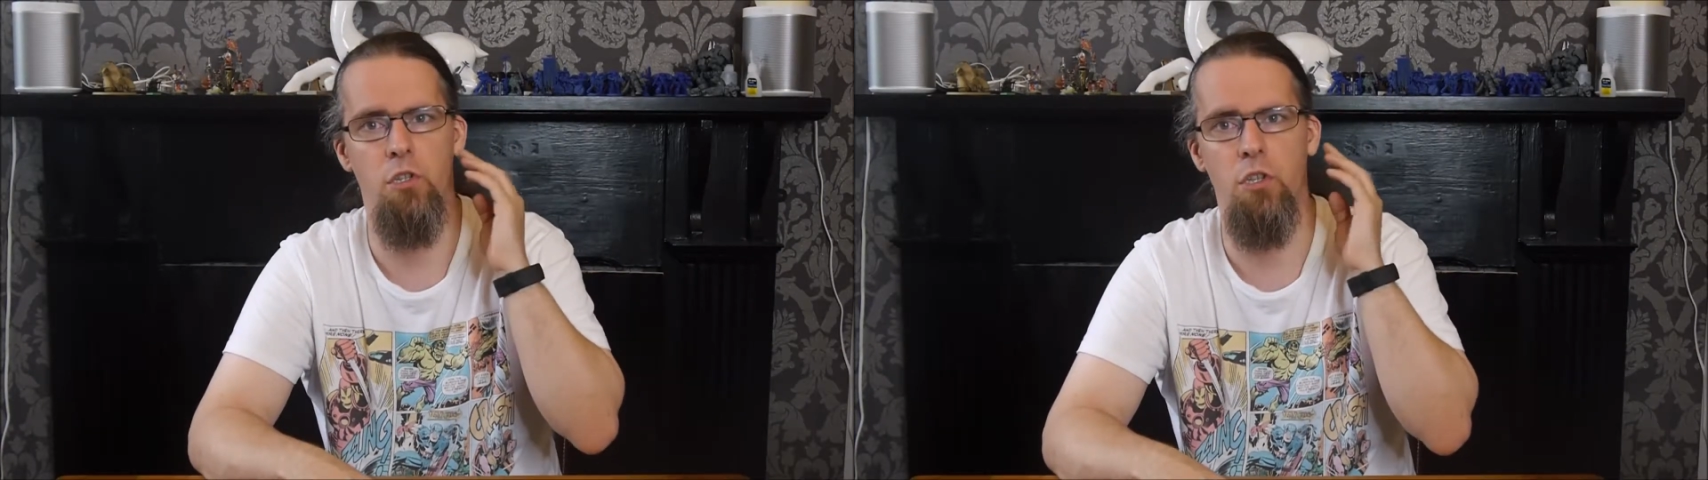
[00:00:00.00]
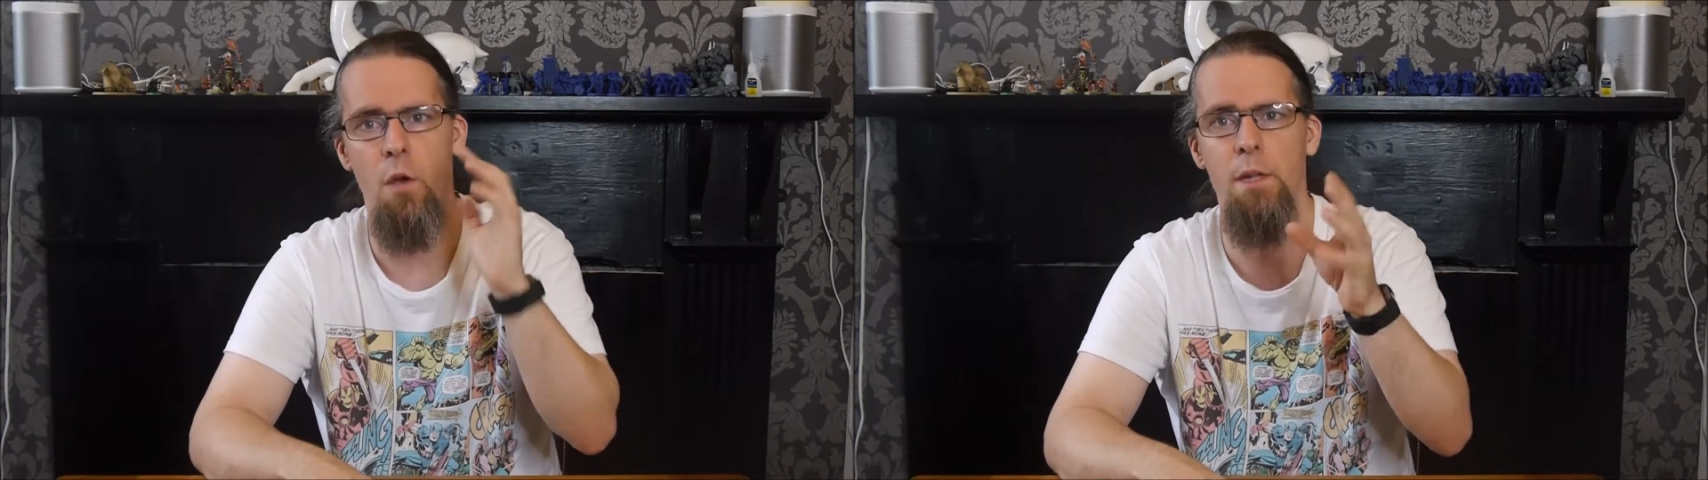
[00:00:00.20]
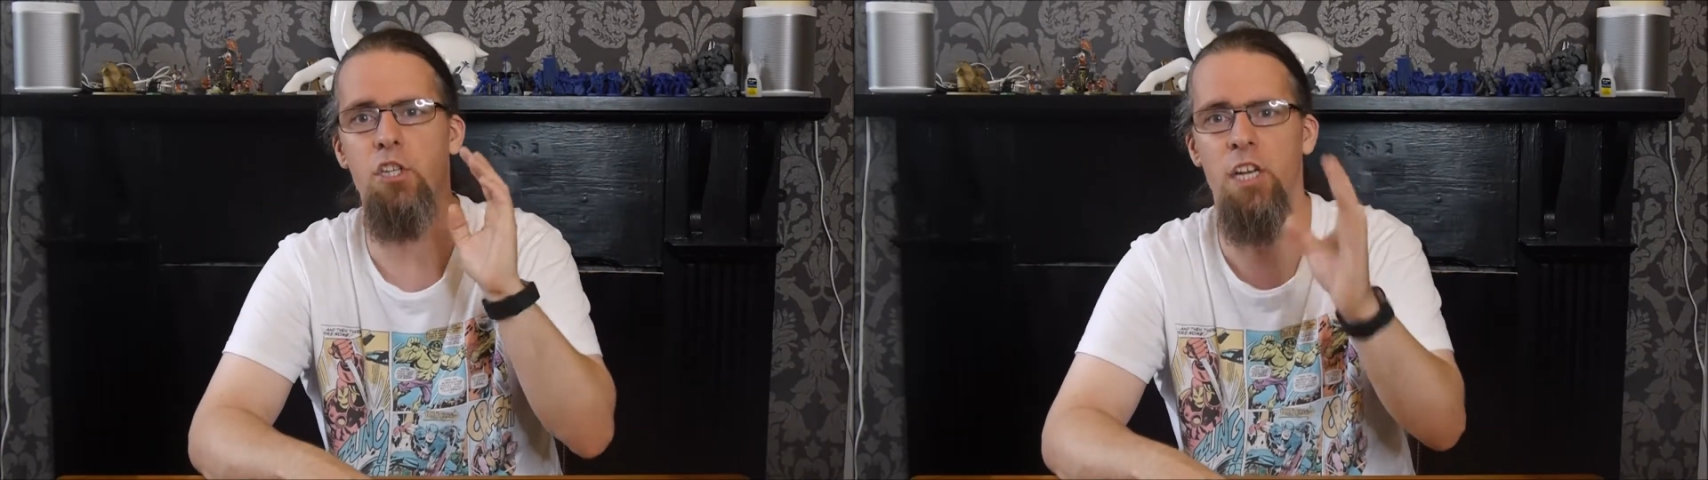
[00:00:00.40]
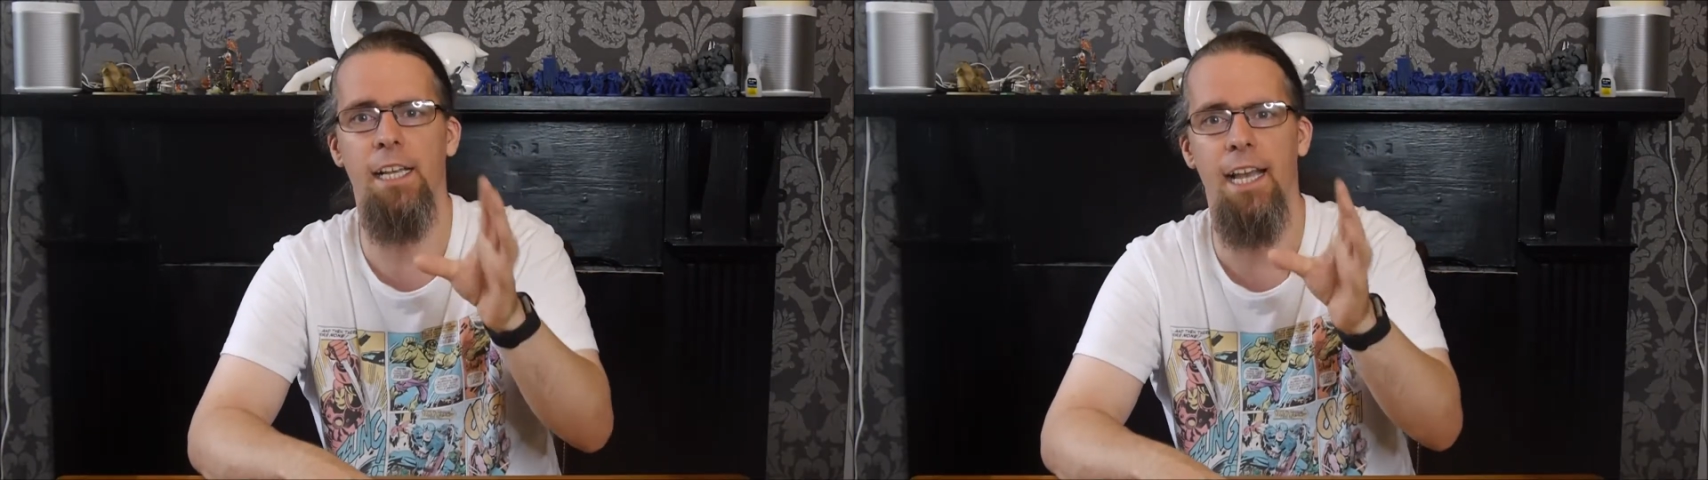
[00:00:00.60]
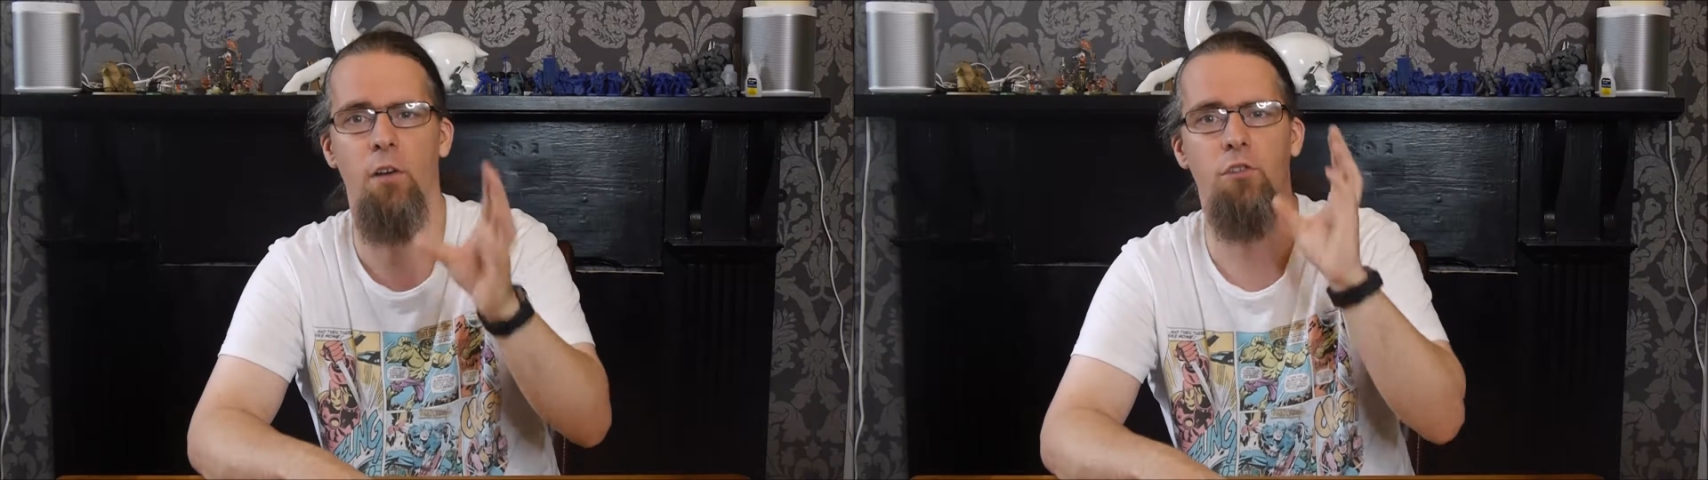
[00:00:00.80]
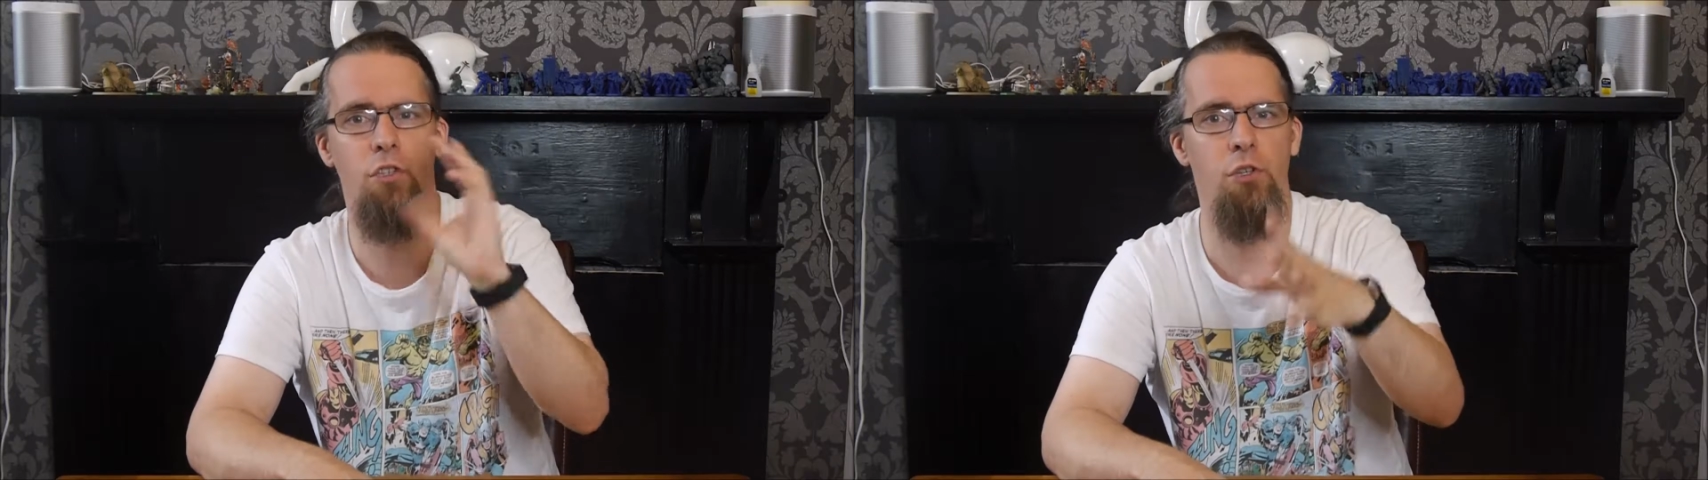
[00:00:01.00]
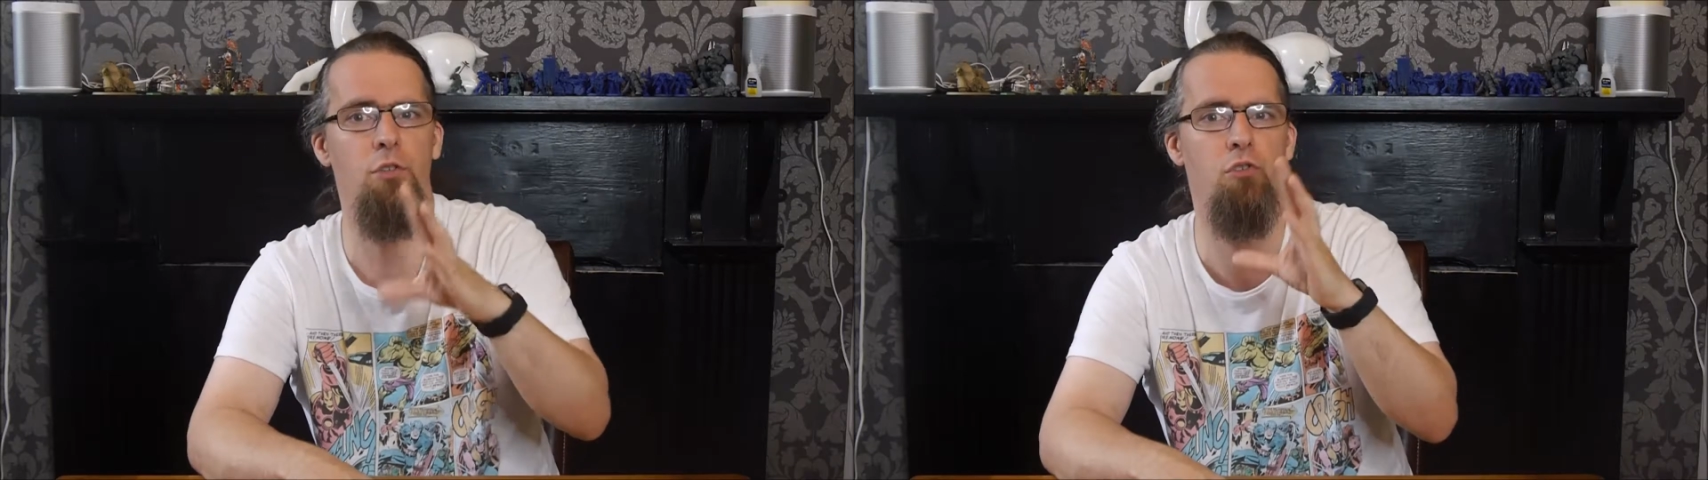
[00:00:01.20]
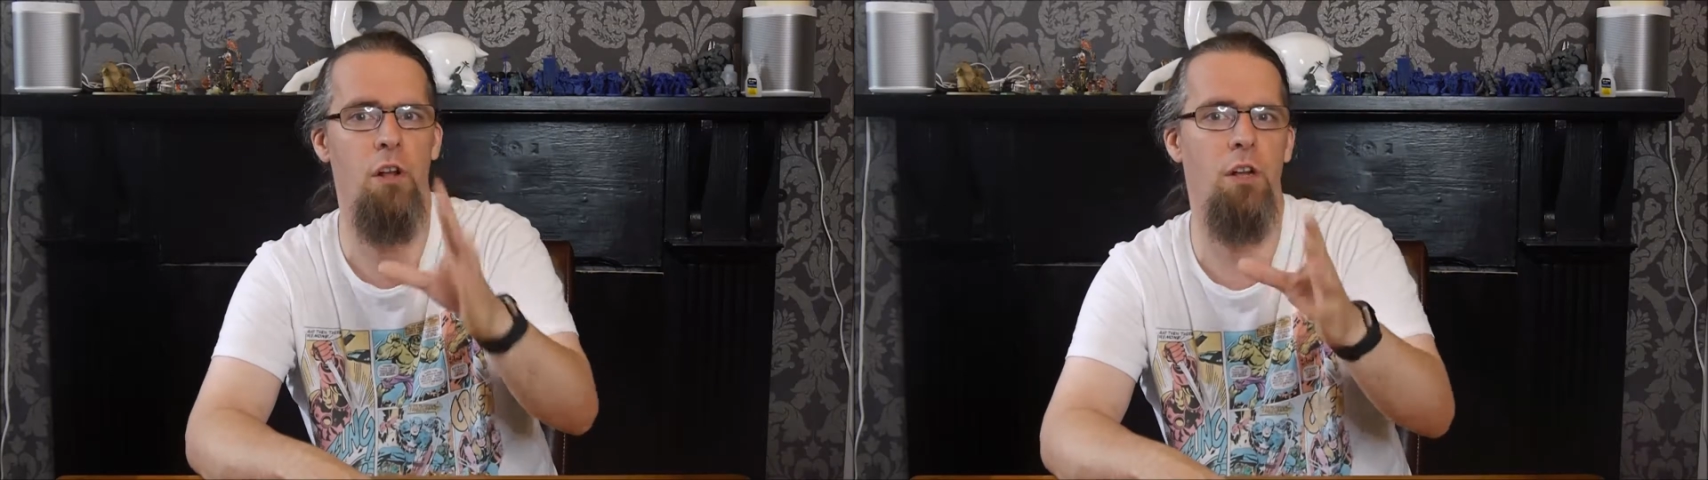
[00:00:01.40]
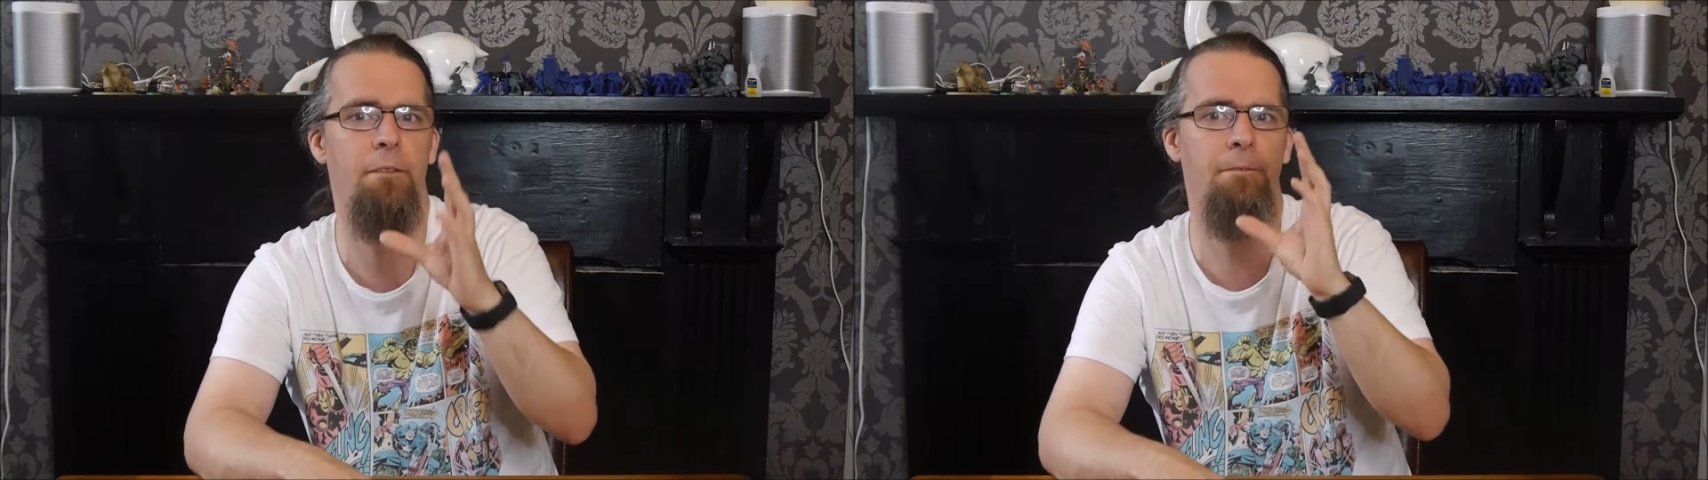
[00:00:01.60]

go and check out Two Drunk